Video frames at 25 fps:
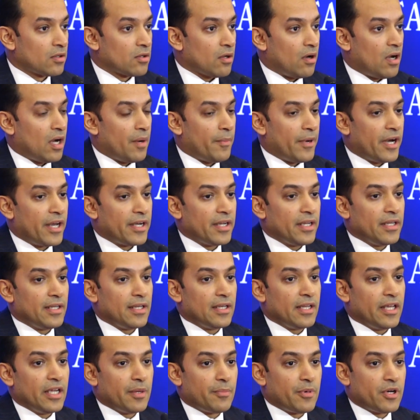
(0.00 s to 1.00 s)
So our
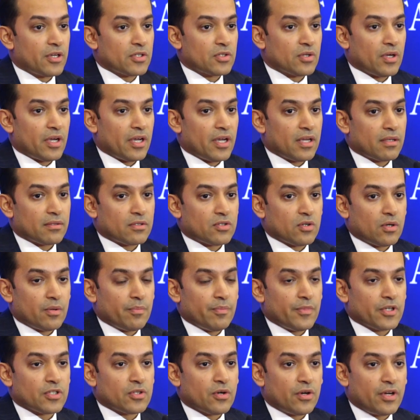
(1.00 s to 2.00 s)
labor, the
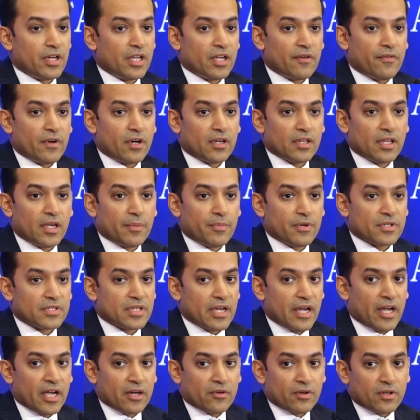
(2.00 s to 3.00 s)
majority of our labor
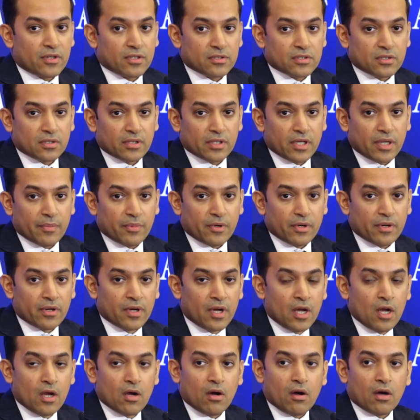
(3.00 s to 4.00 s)
is agricultural labor.
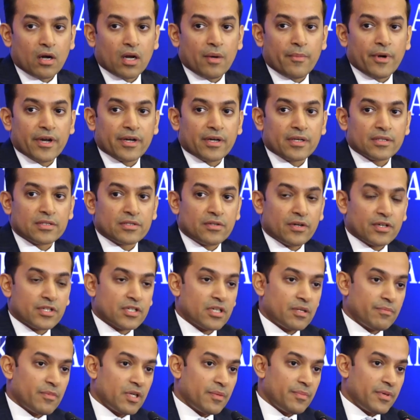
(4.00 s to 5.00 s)
And our
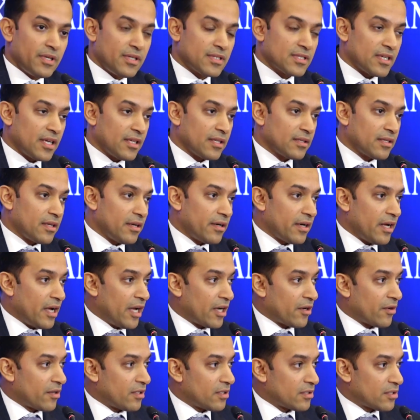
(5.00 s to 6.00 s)
construction may be
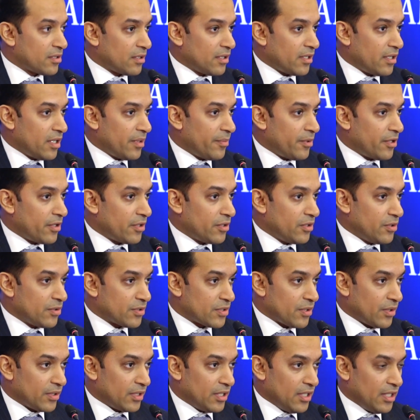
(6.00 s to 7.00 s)
agricultural labor
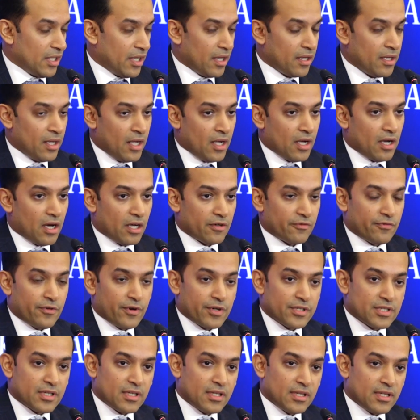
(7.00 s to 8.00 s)
used. Hoti hai.
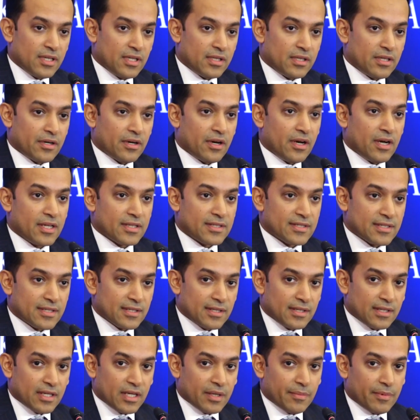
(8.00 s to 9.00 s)
Unfortunately, they're
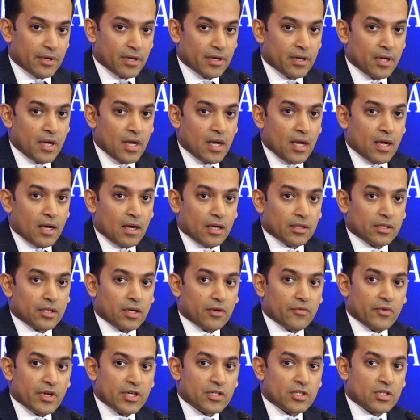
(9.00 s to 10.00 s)
unskilled labor.
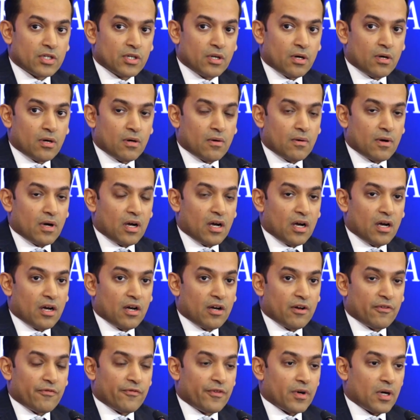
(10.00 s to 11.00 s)
The ratio
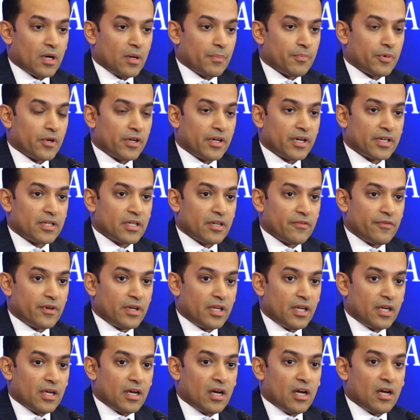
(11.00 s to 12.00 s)
of
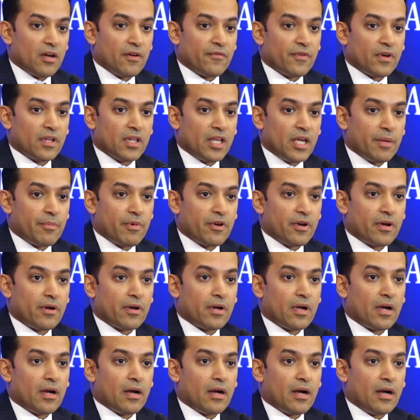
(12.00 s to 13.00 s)
productivity of
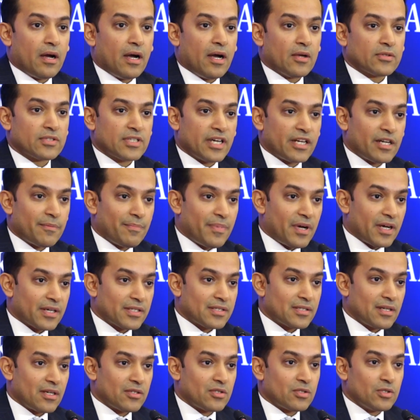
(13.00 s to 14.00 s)
labor outside of
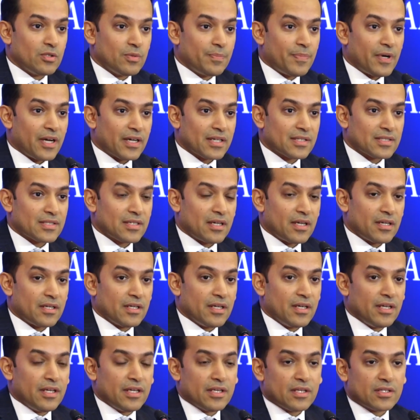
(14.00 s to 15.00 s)
Pakistan to Pakistan
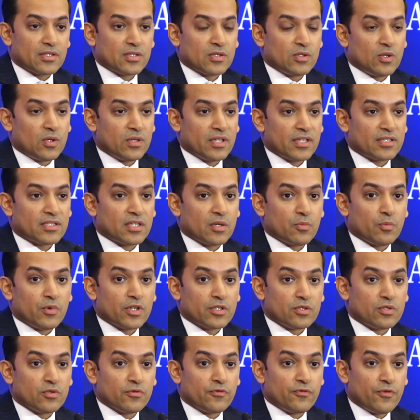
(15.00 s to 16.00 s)
is no less than
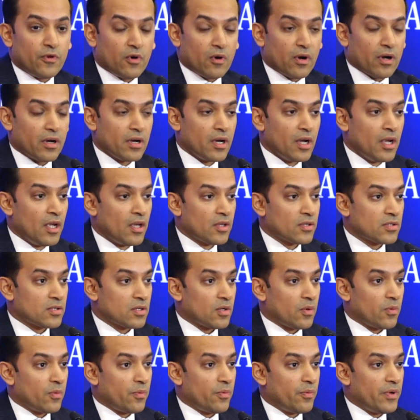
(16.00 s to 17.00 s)
1 to 4.
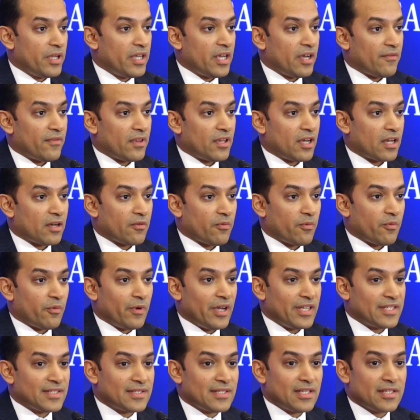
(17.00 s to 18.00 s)
So we have a lot of
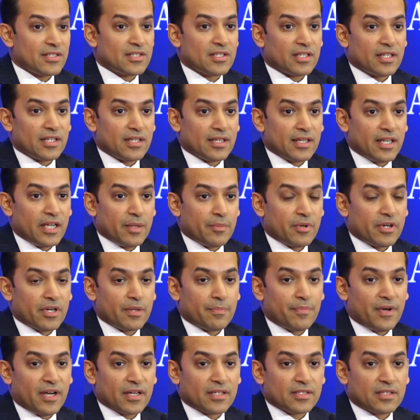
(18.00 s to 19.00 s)
wastage in labor
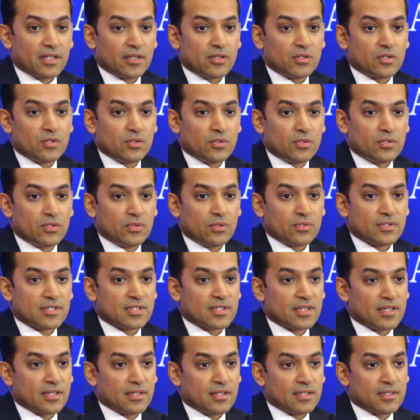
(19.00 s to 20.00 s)
in Pakistan due to
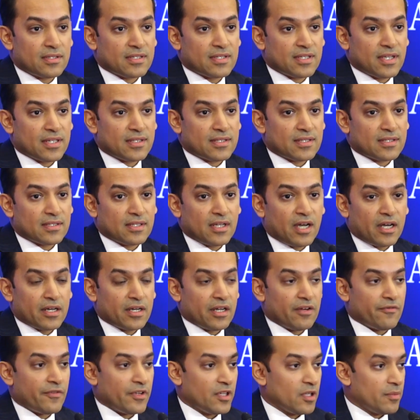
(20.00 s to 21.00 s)
skill sets
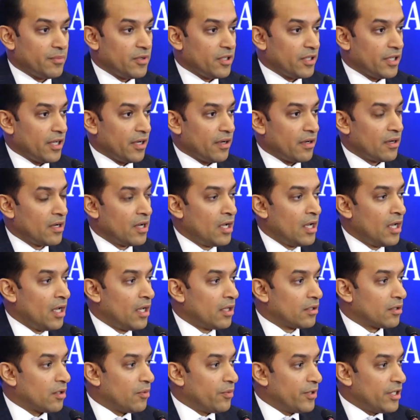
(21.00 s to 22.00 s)
not available here.
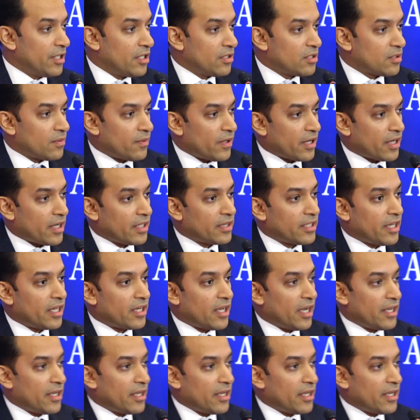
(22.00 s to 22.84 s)
So we need to work on that.